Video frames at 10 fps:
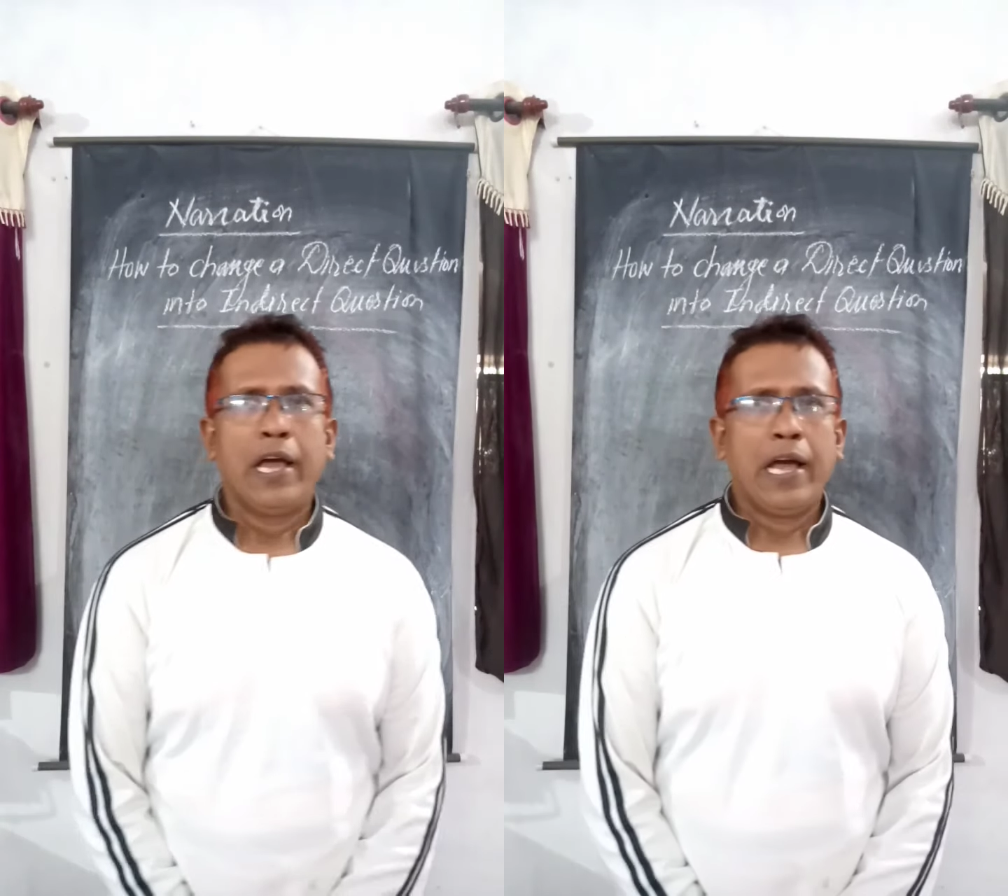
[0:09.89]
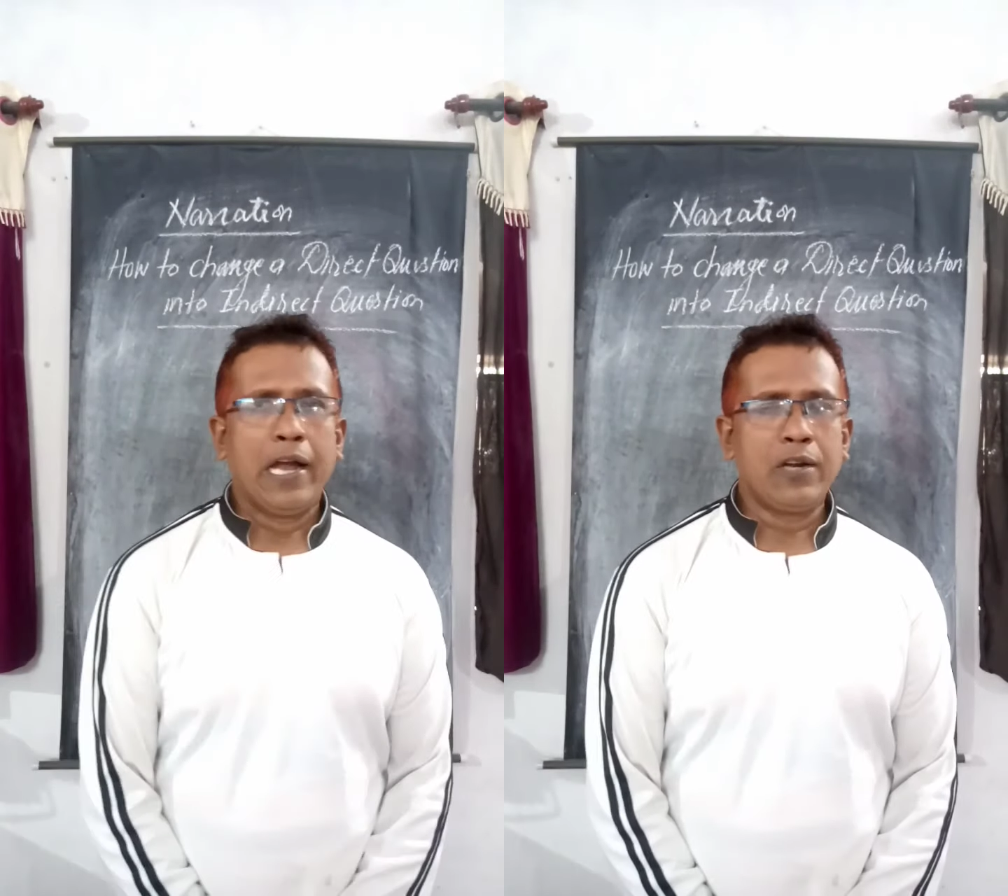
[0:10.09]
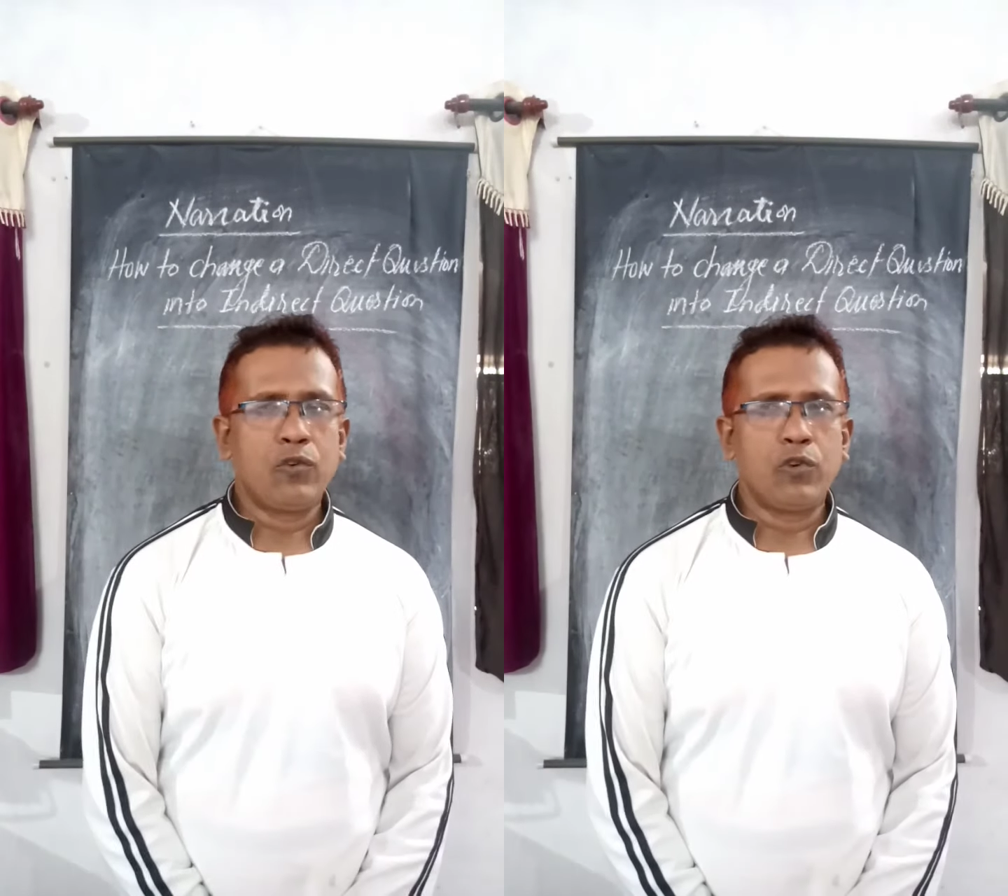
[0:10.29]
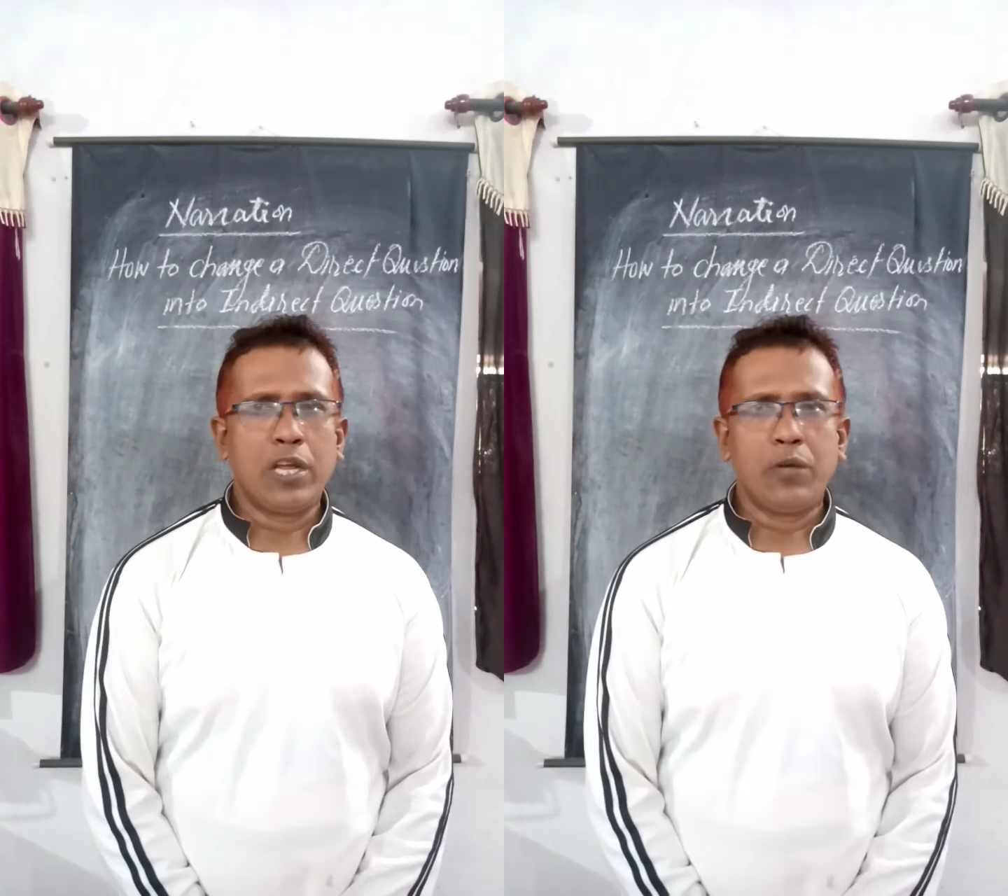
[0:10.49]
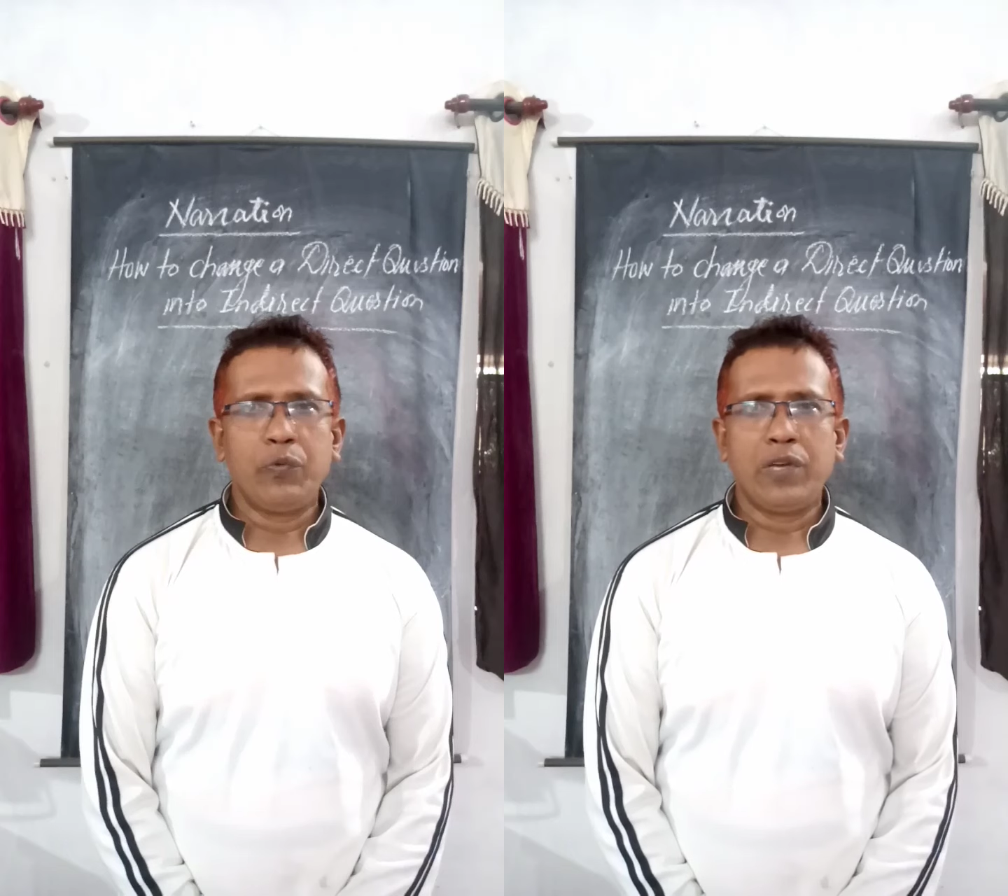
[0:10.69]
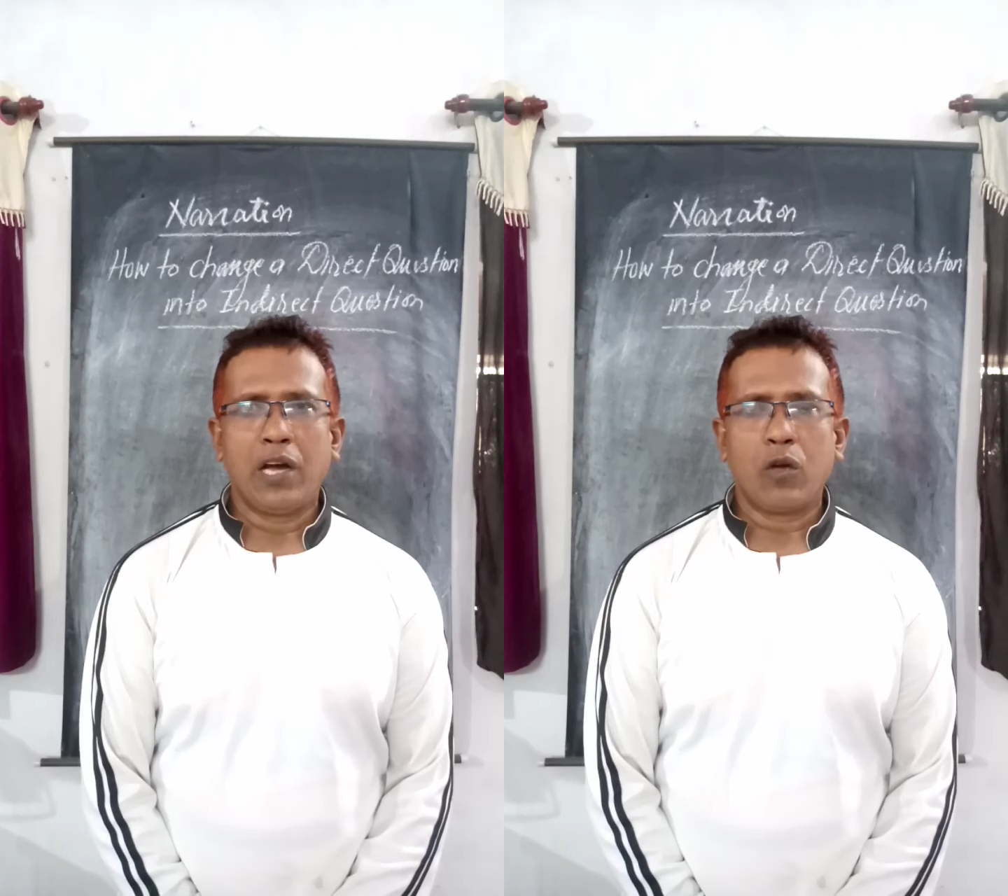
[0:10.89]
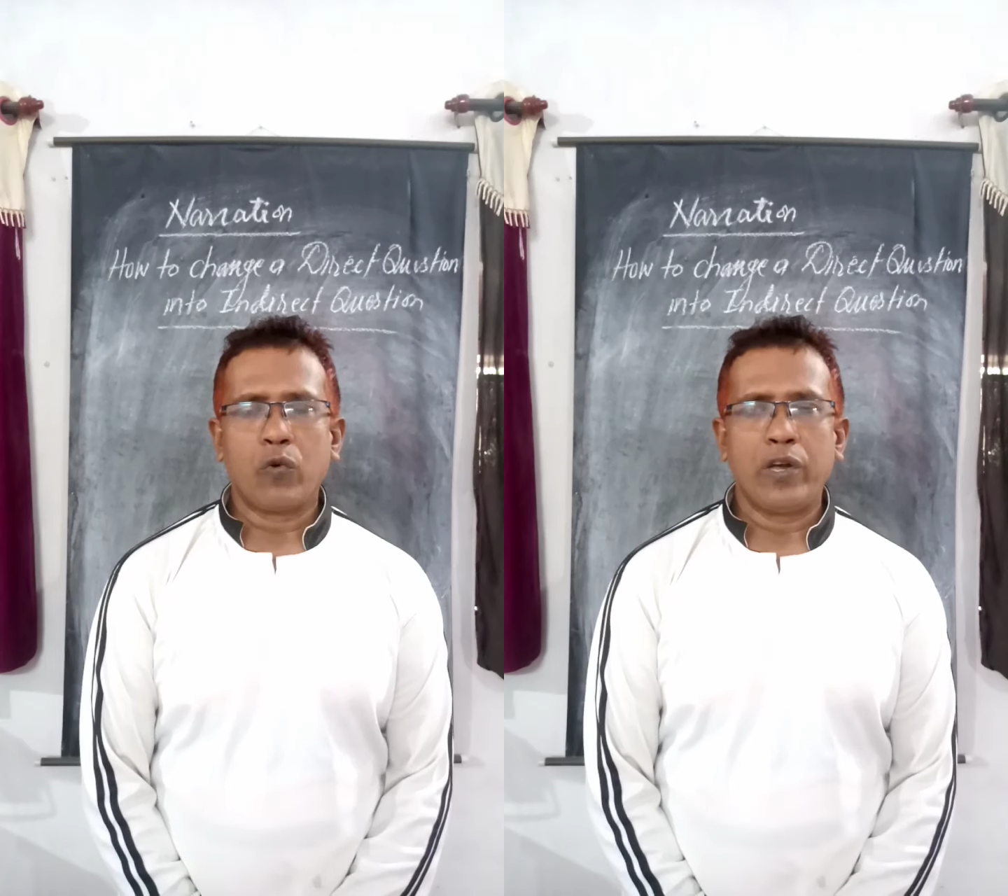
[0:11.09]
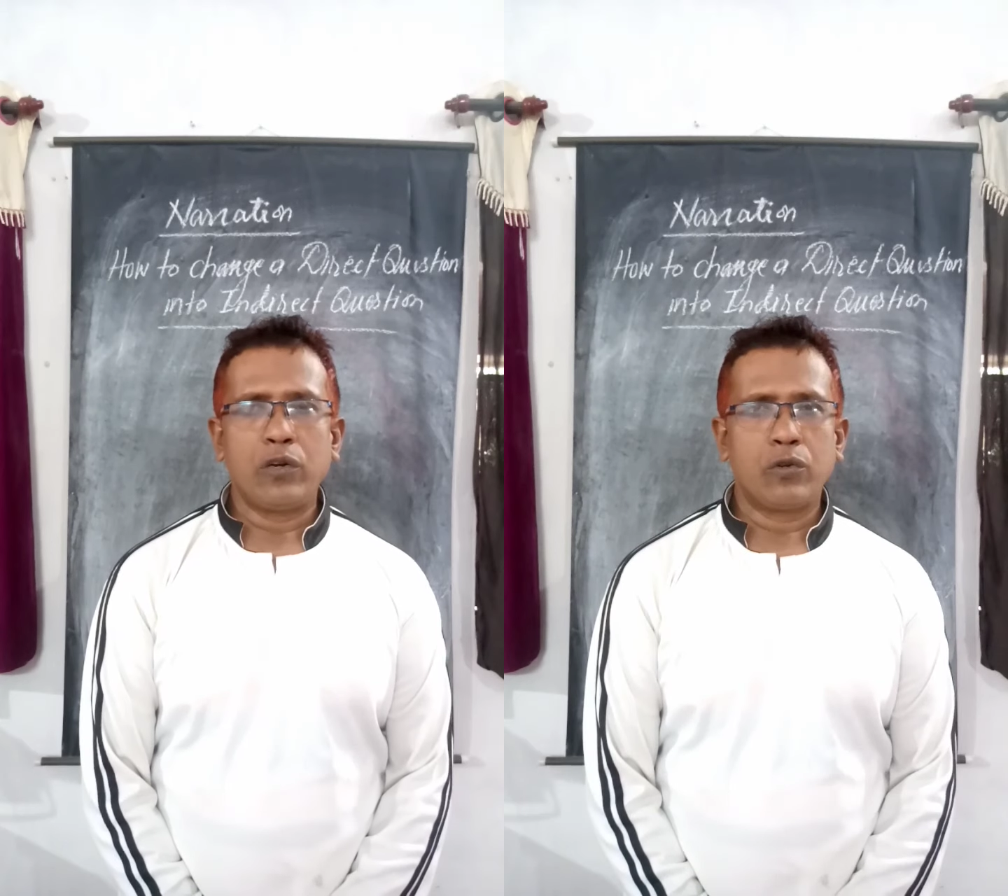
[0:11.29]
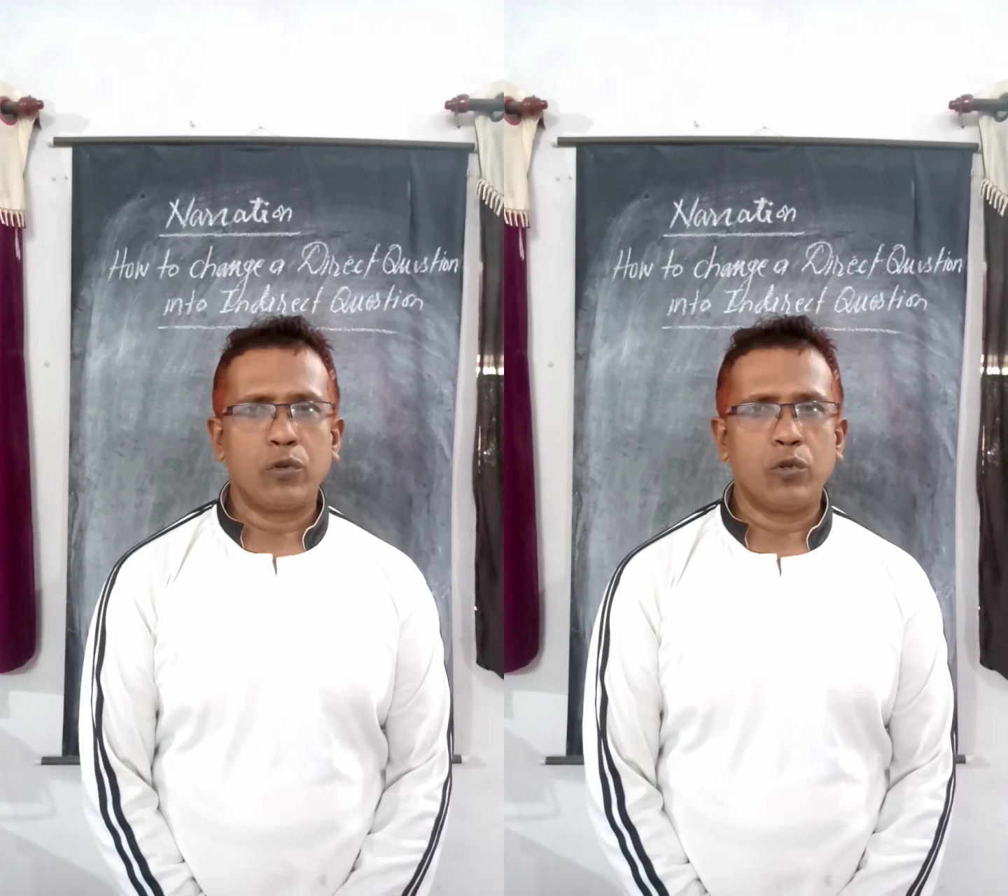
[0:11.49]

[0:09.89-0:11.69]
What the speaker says: and today we are going to